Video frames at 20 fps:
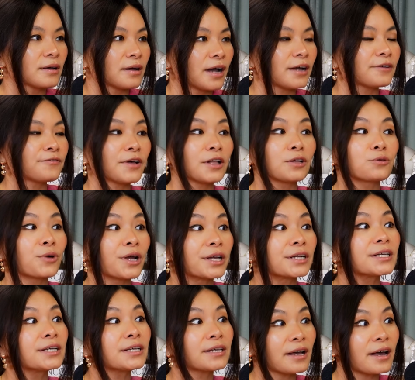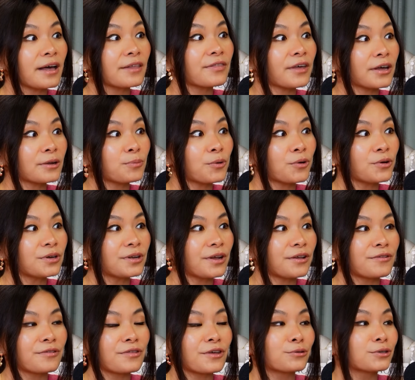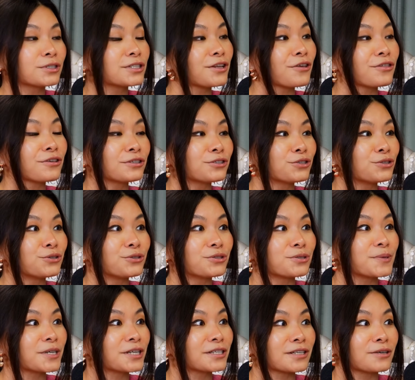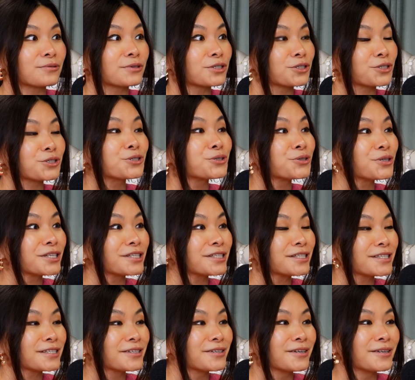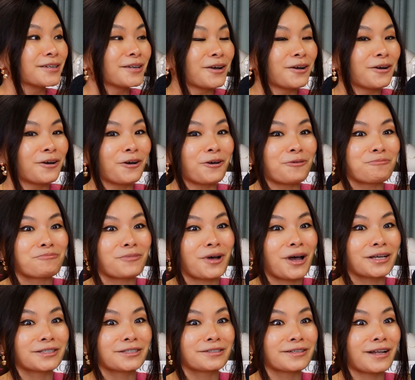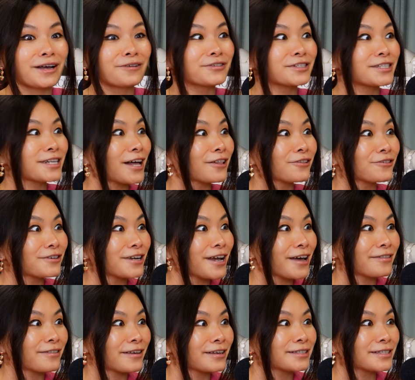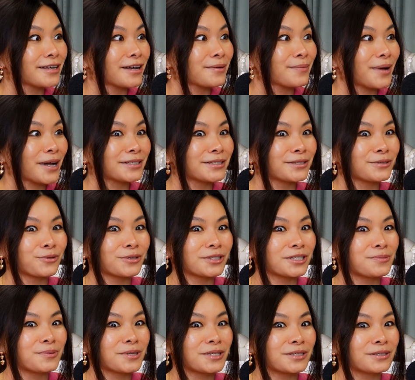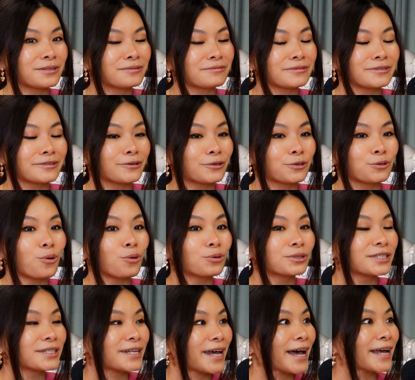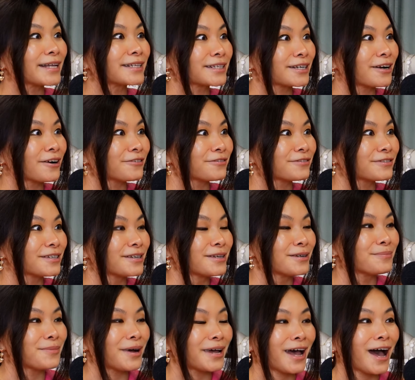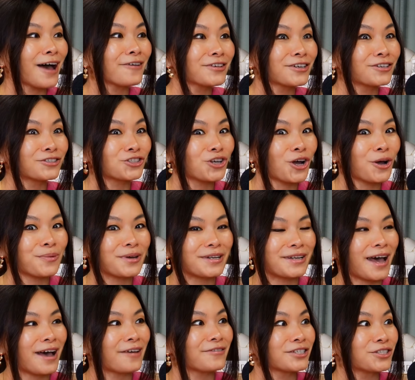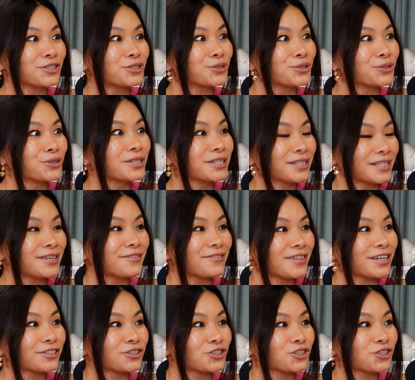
I felt ready at that point. And there was nothing to lose because I was a student. I didn't have a salary at that time. I didn't want to be, golden handcuffed by having a job and having to leave that